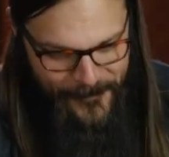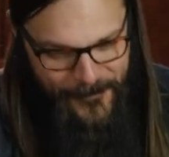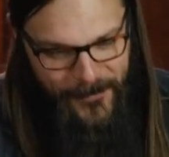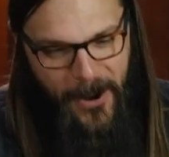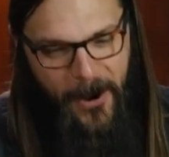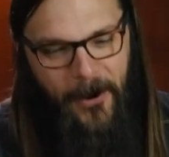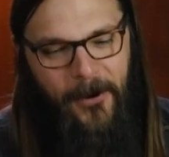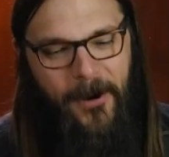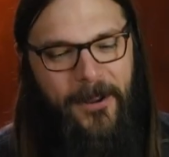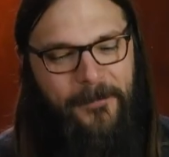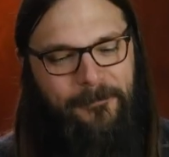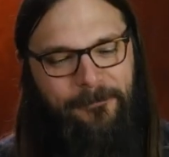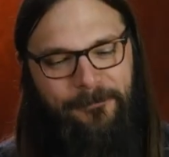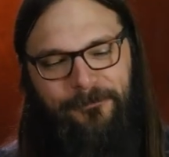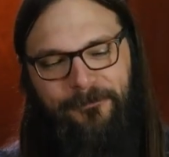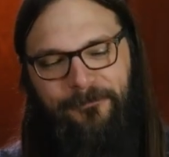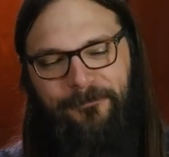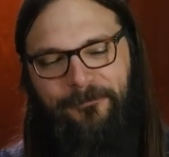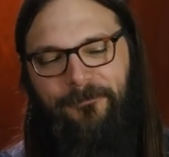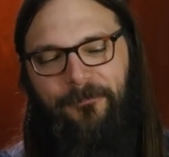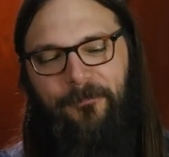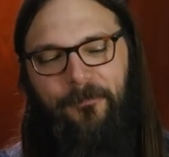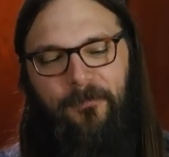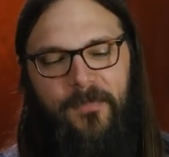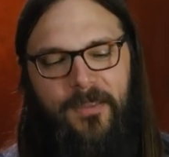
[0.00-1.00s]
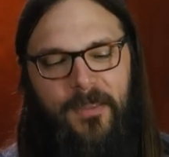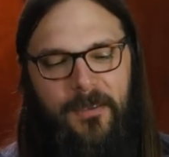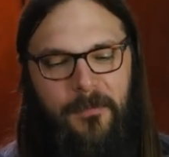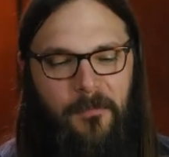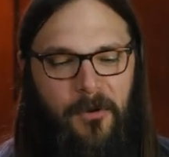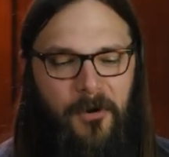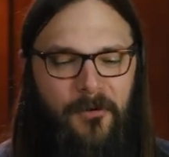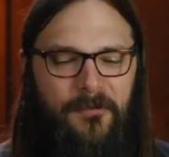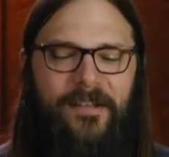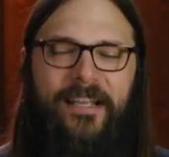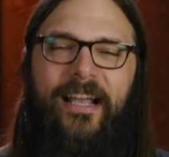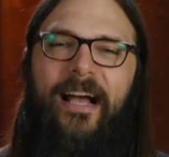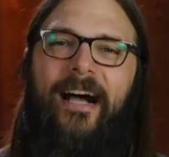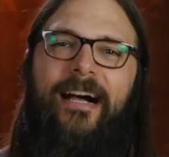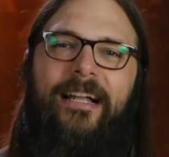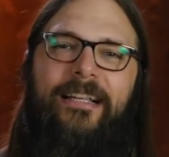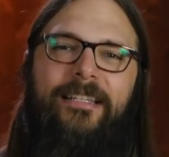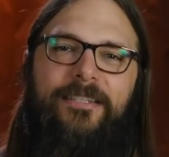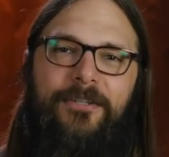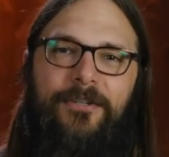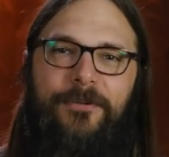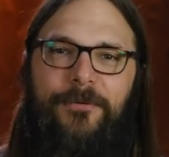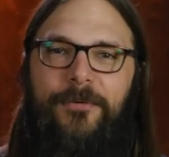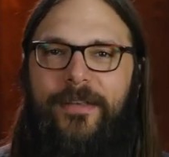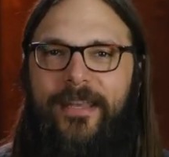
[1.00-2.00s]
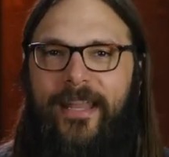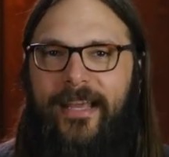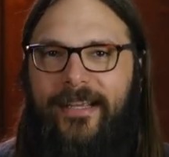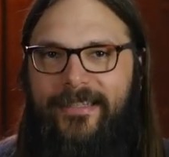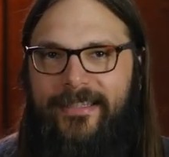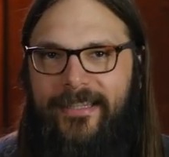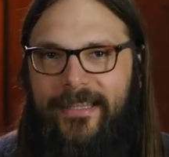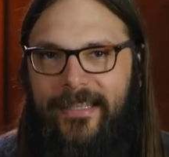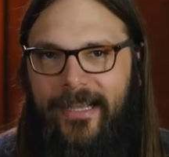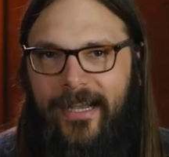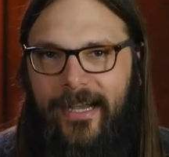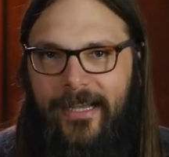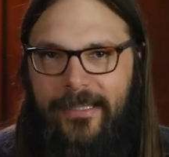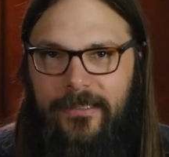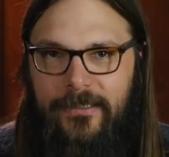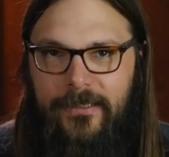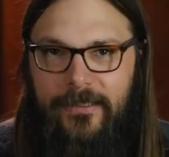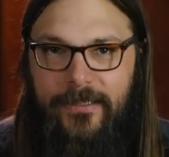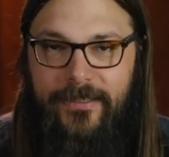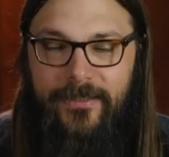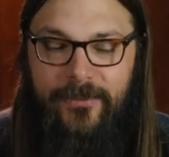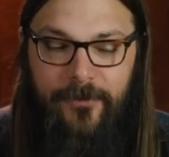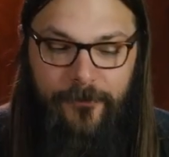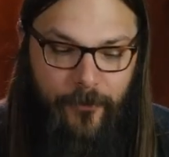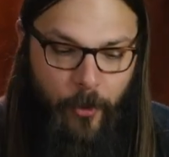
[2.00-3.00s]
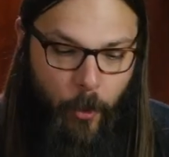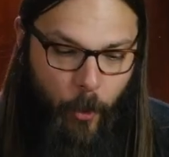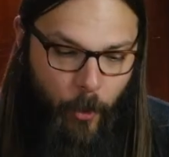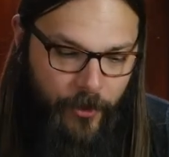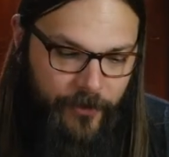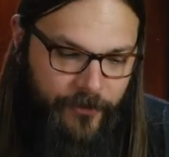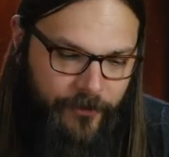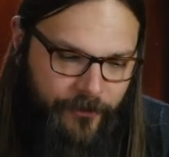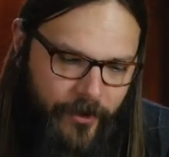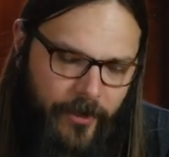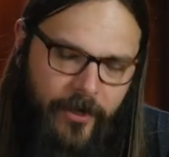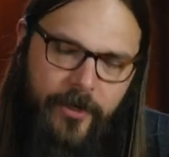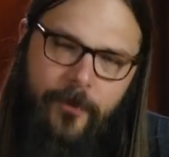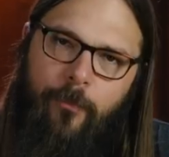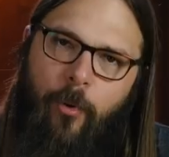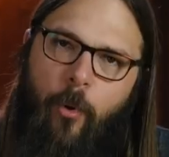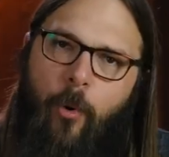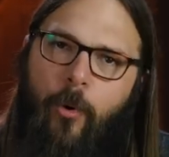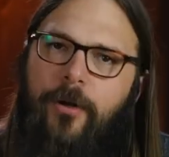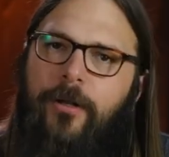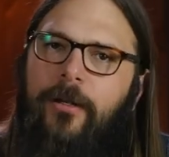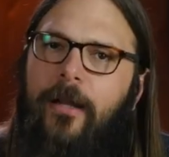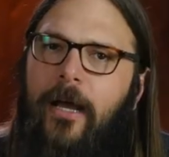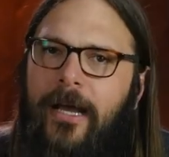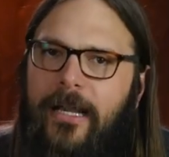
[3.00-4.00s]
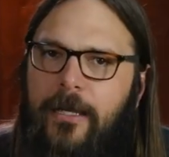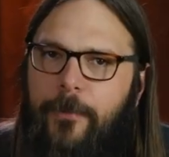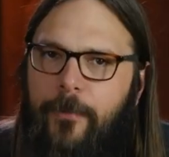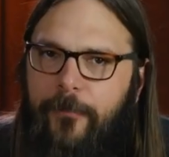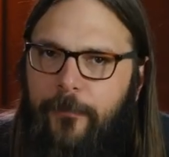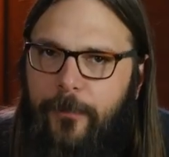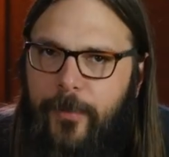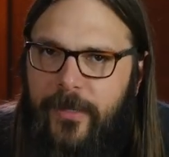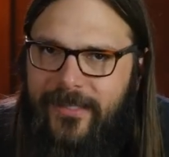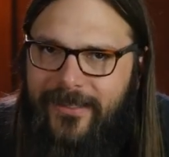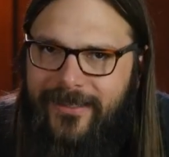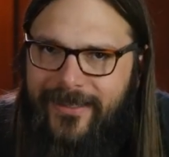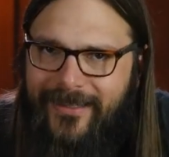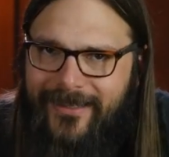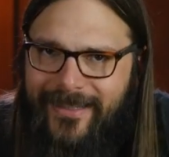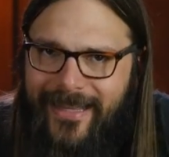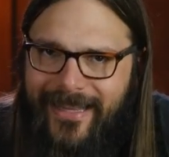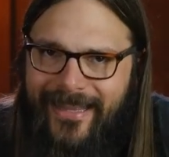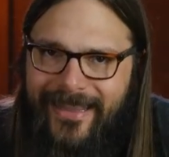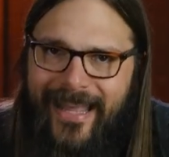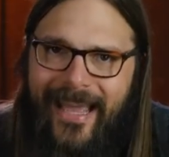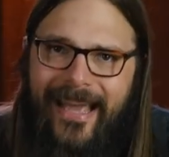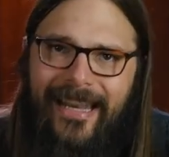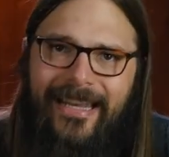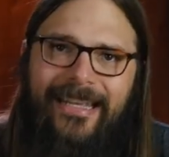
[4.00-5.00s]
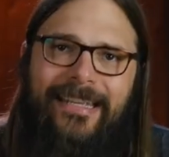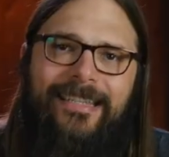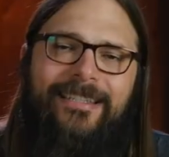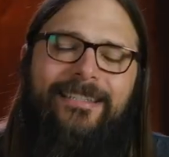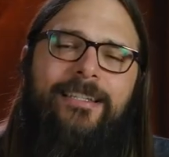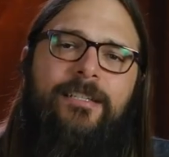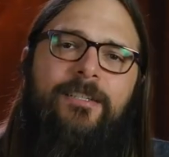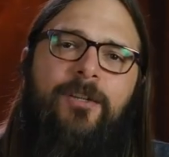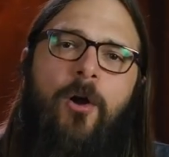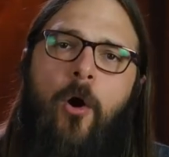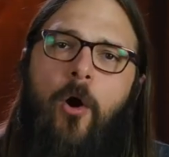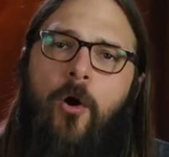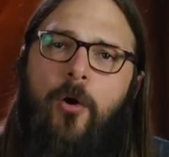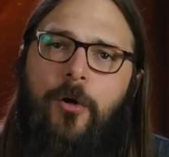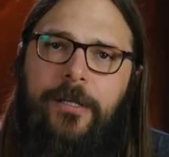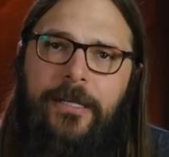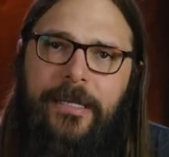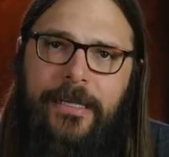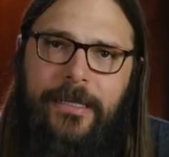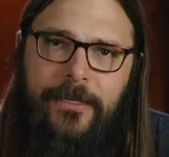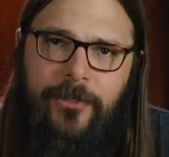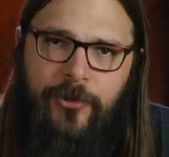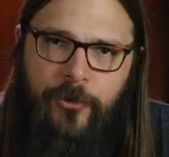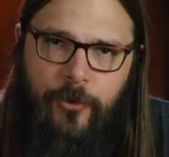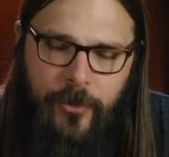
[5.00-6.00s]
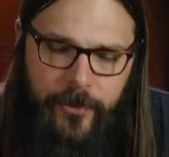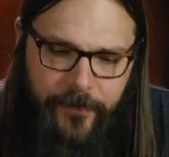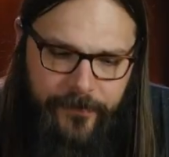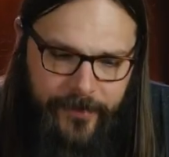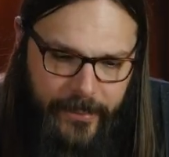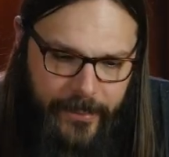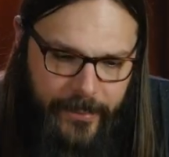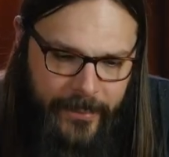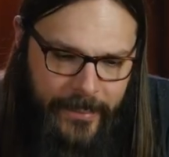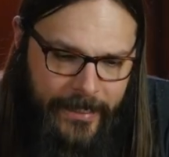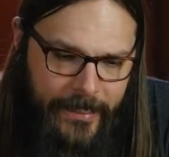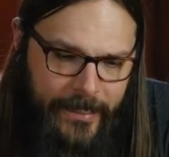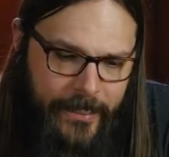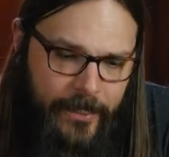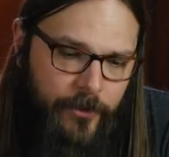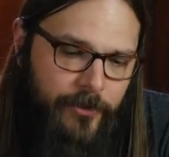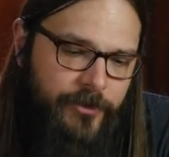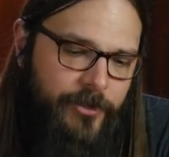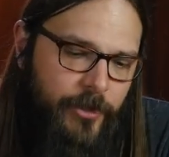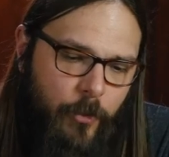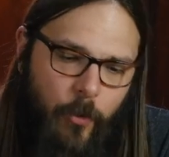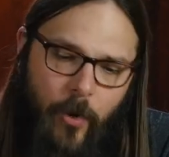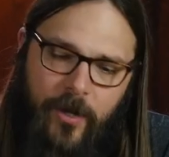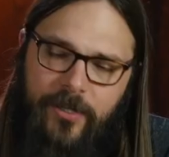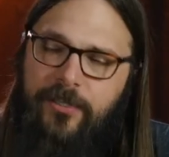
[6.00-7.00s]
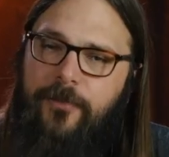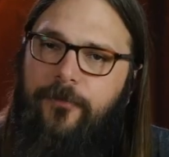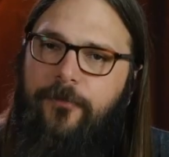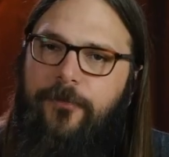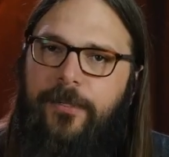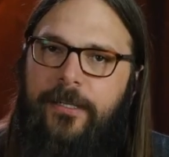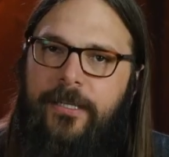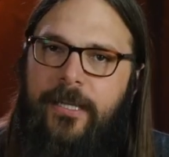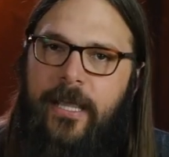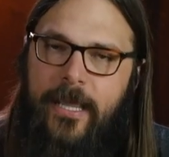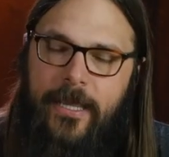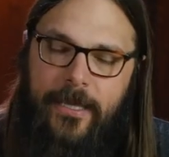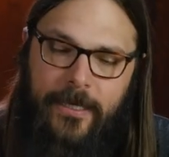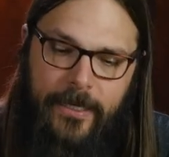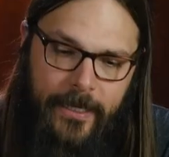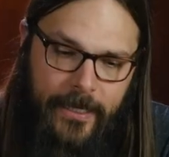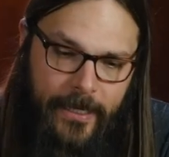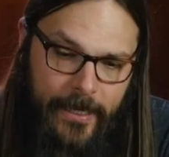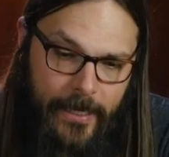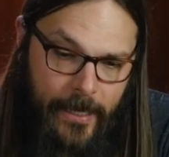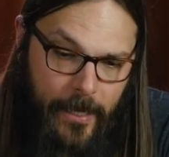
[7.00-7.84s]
All right. Moving on to next thing on the list, of course, very important item of business, and that is Guitar Geek Trivia. Here's your question for the day.